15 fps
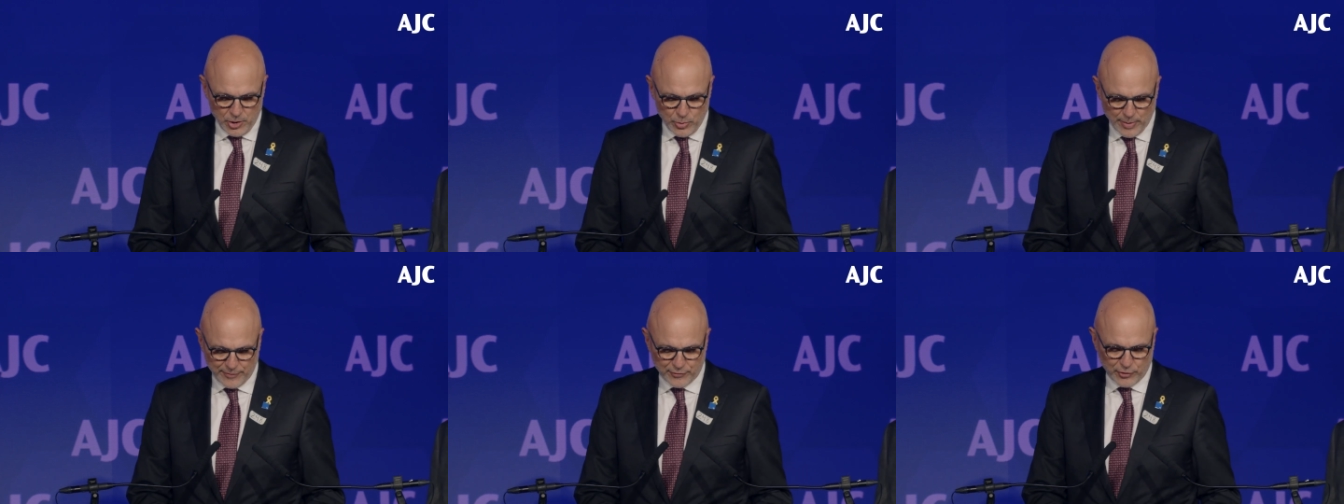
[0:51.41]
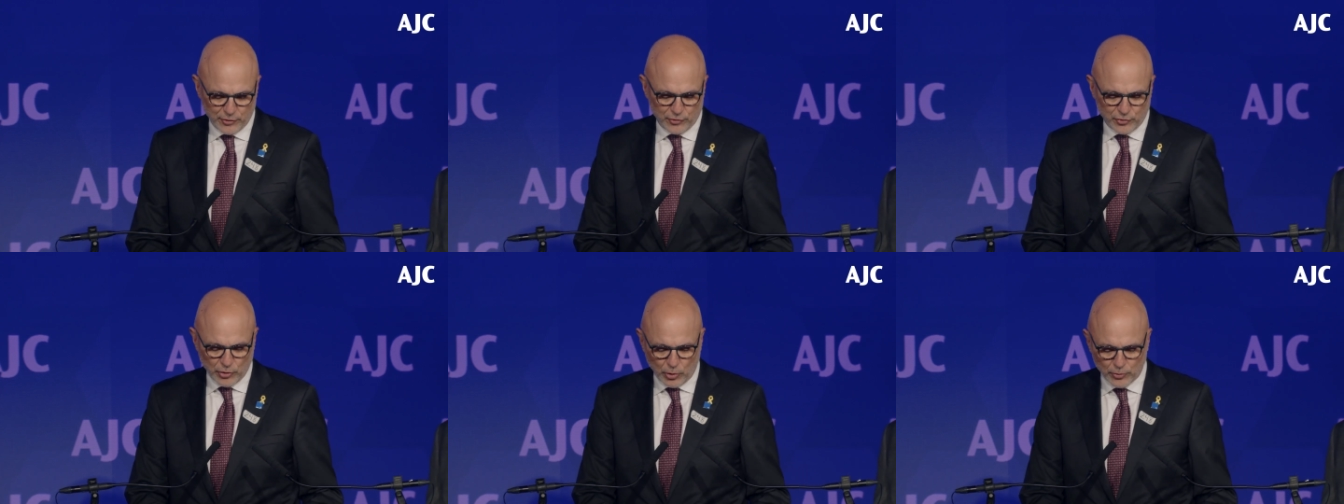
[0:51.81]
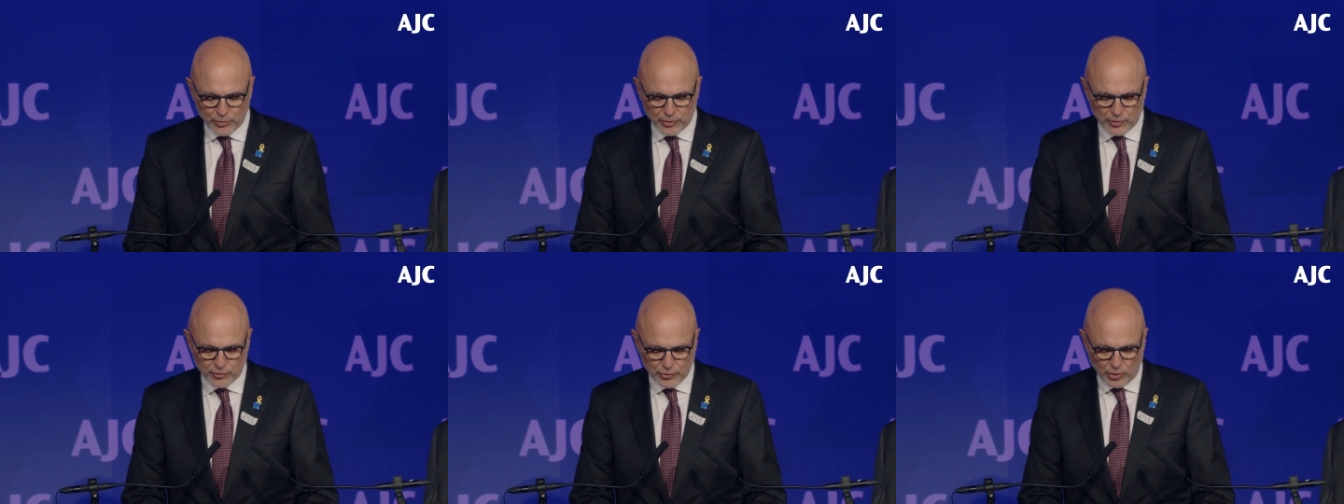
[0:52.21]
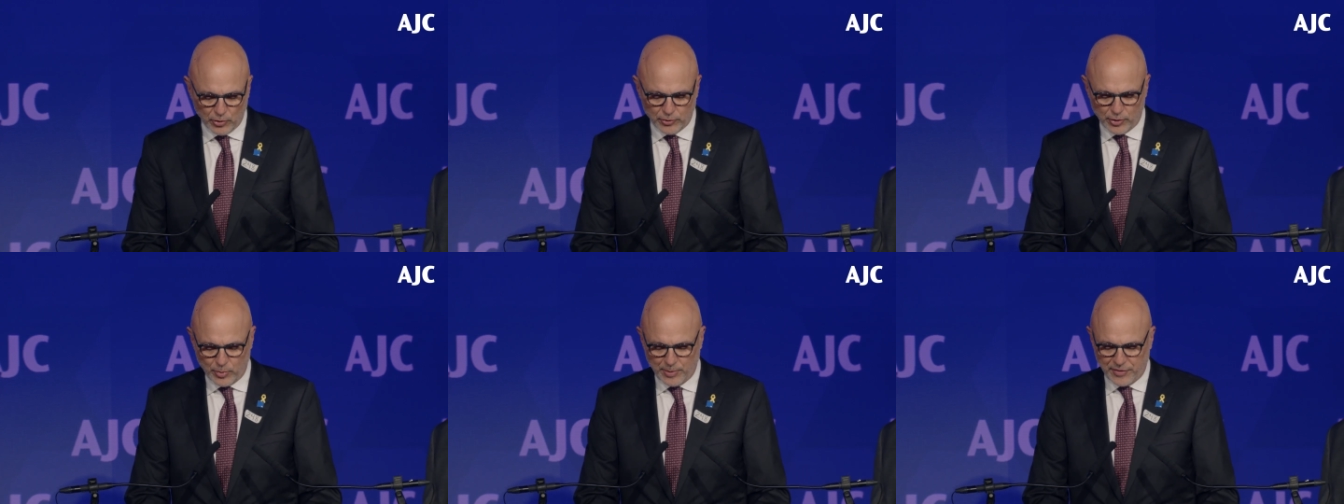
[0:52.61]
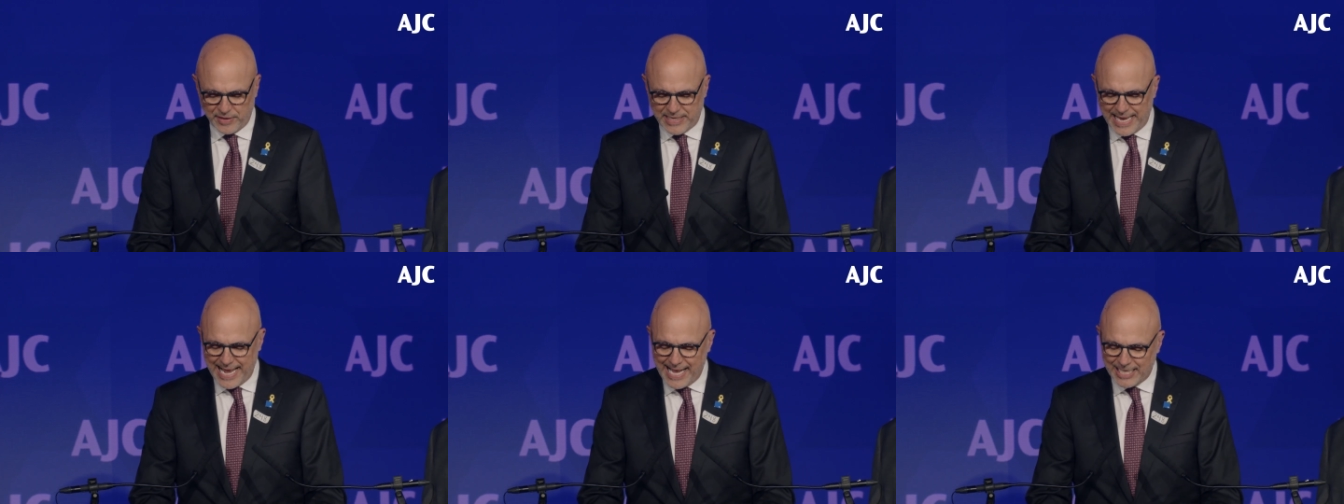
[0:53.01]
who have stood shoulder to shoulder with the
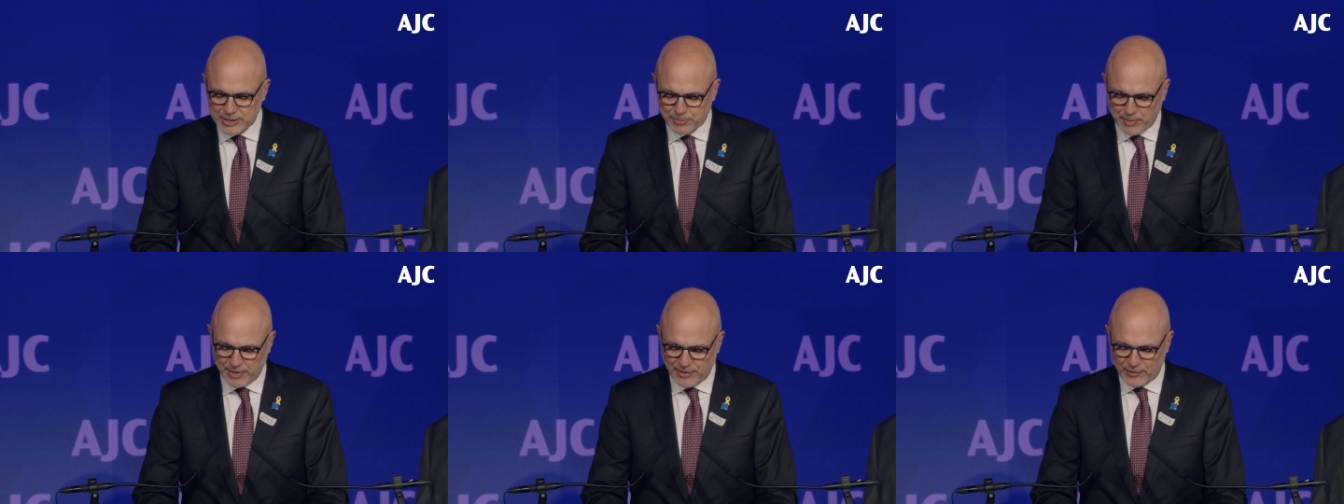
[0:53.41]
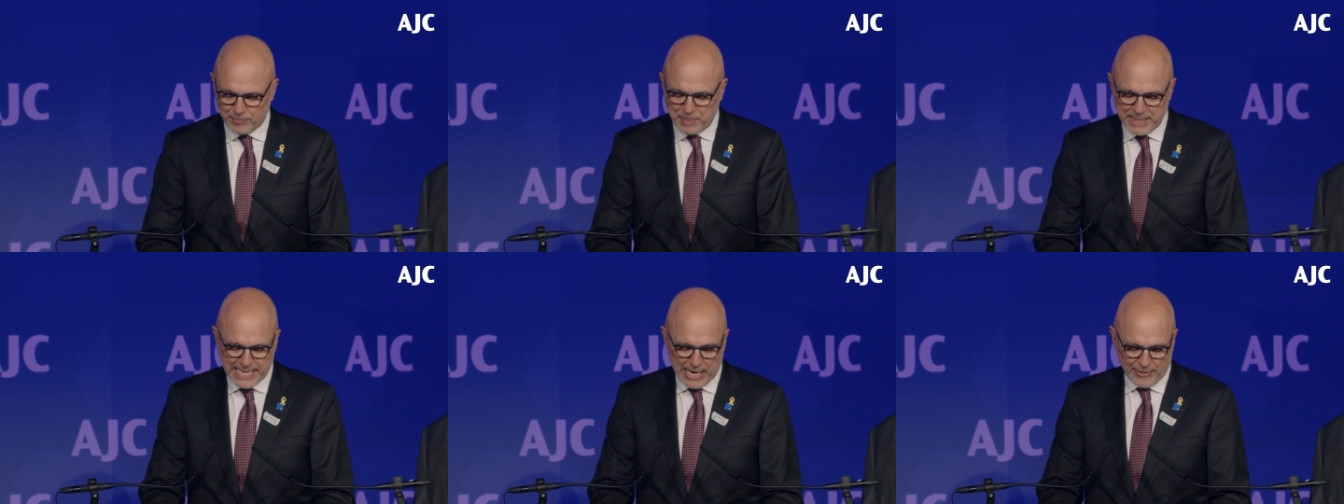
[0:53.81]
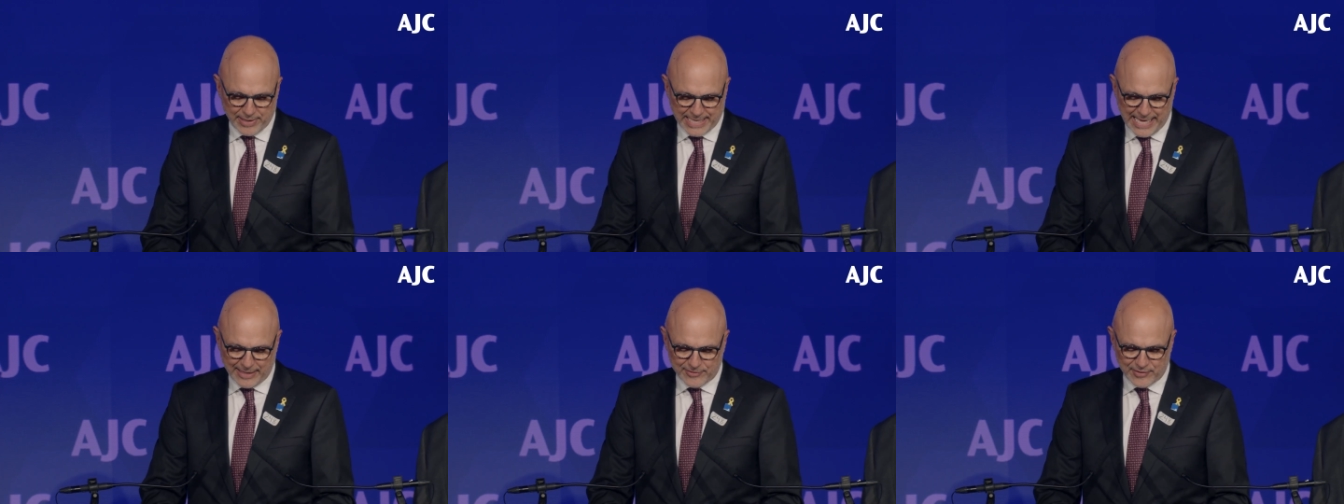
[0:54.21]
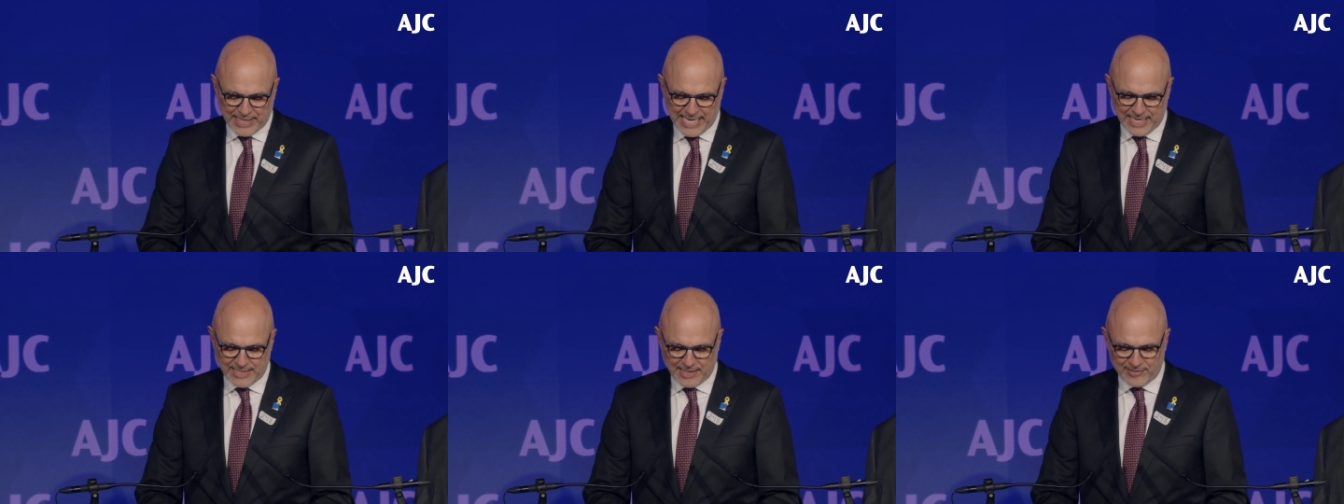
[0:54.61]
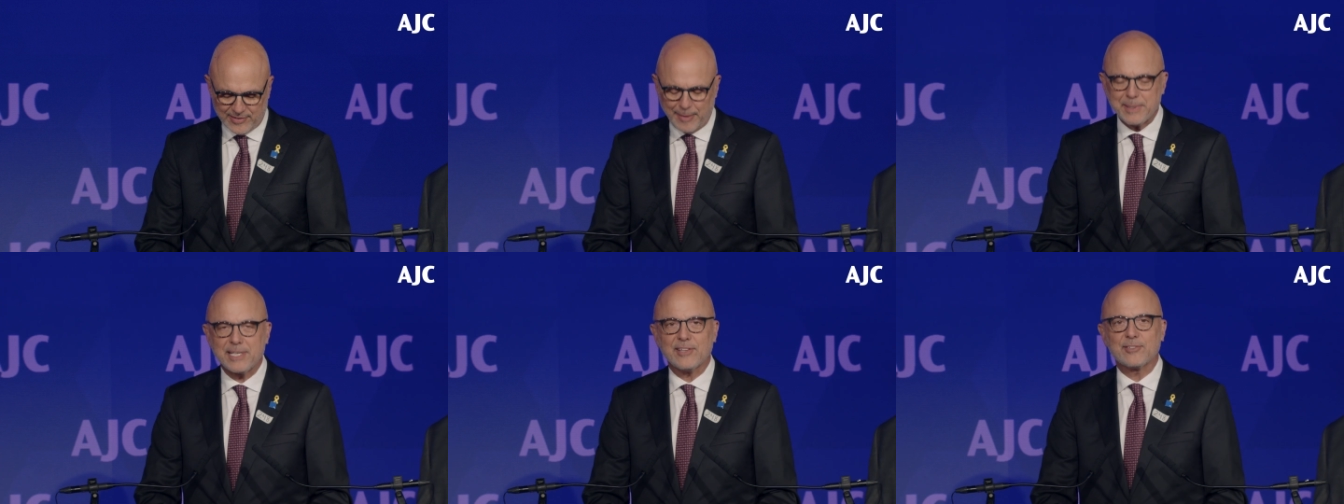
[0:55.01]
diaspora to speak out against the anti
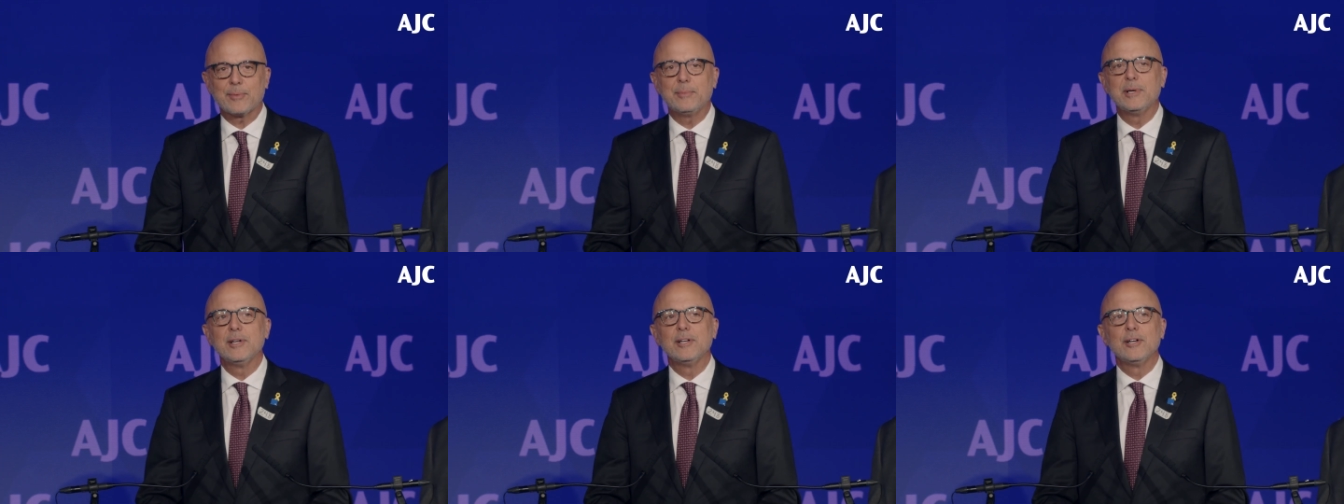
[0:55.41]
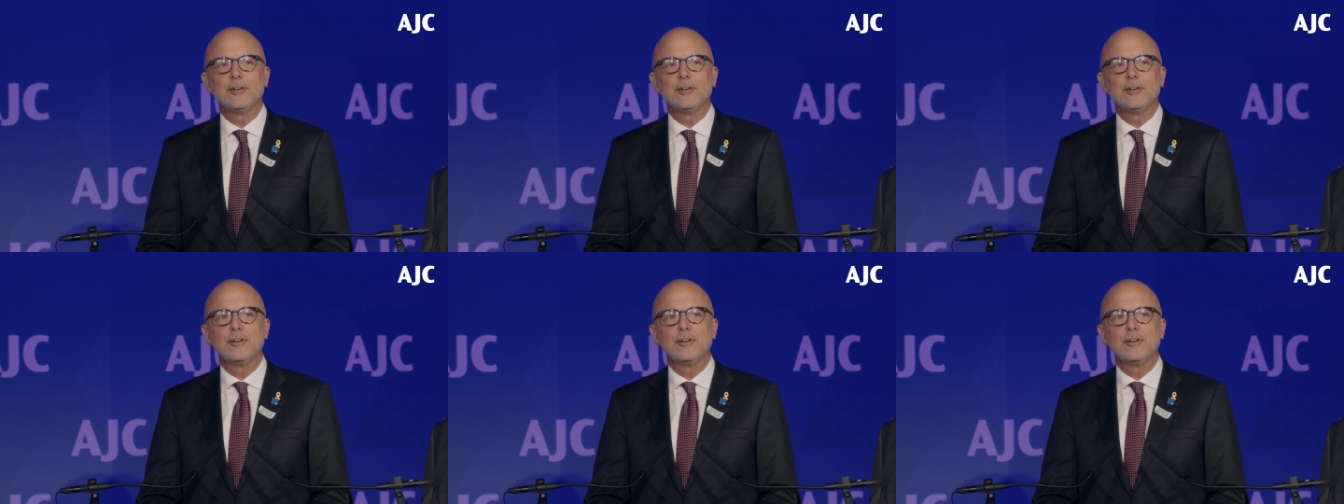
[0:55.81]
Semitism